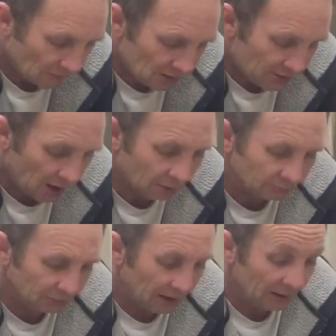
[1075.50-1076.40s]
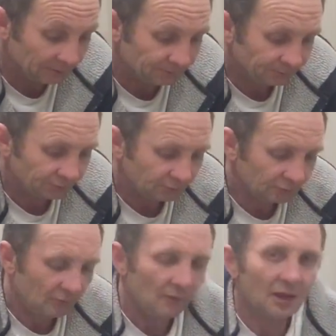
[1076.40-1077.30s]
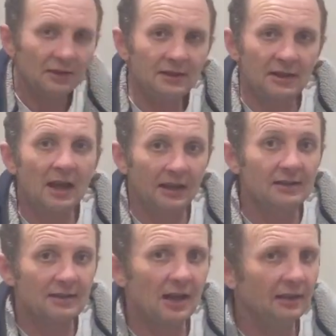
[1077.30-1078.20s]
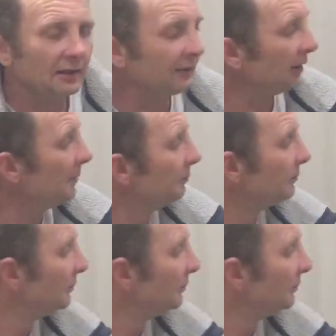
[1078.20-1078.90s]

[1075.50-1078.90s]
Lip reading: So yeah, you need to get a container for them.